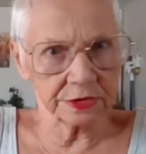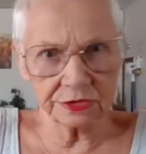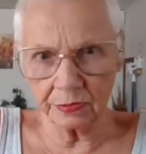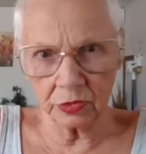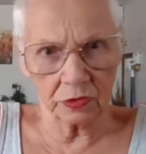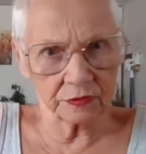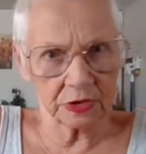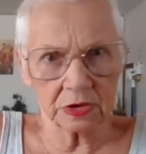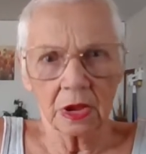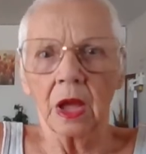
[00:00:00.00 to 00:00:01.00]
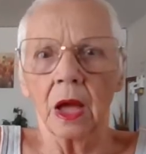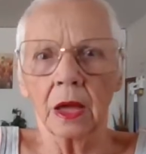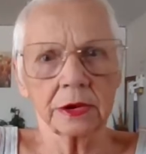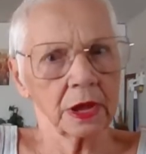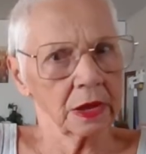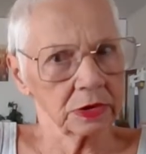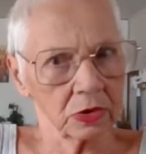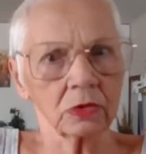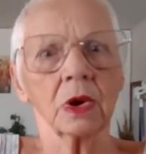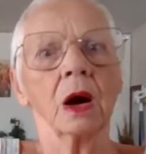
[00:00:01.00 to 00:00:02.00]
disapproved of, and I
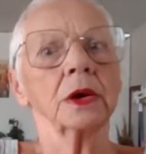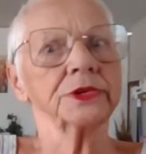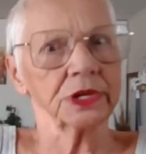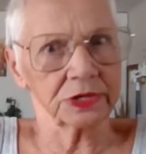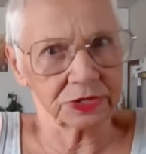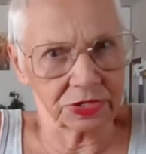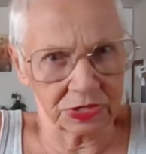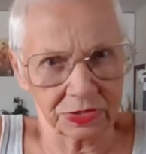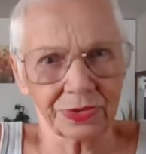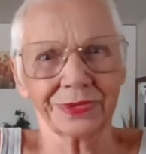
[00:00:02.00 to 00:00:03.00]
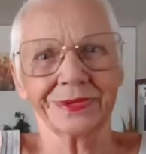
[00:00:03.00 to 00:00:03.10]
know God did too.